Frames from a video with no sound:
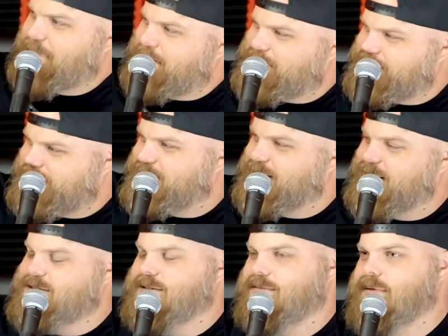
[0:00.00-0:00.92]
best. This is
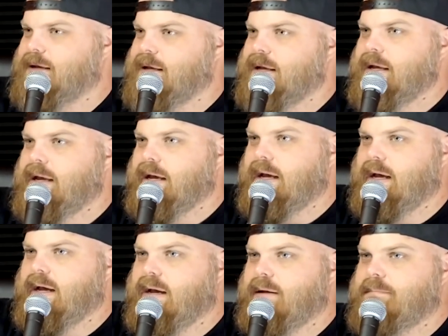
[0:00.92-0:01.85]
right. awesome.
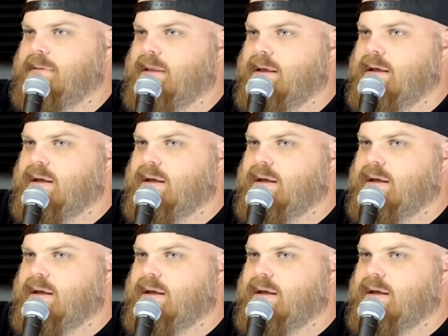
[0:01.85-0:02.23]
Um,